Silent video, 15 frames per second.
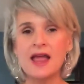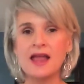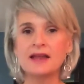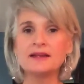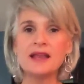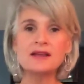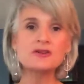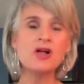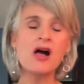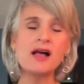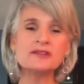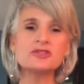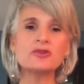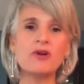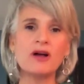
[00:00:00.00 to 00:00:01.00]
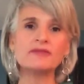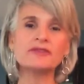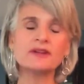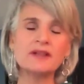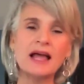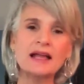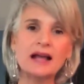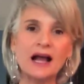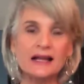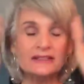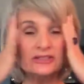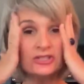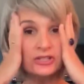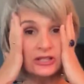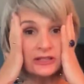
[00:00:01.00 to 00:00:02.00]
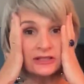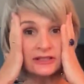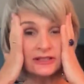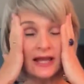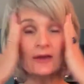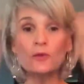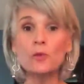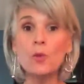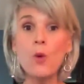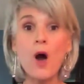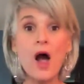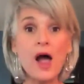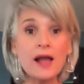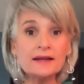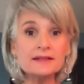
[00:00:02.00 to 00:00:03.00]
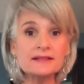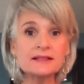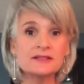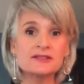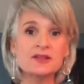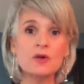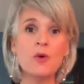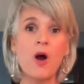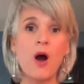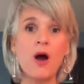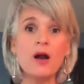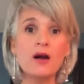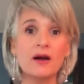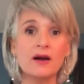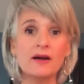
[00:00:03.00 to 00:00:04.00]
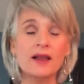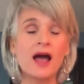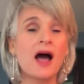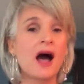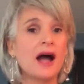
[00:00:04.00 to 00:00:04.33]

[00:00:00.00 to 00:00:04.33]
And, and clients are often like, I just like, why is it so hard?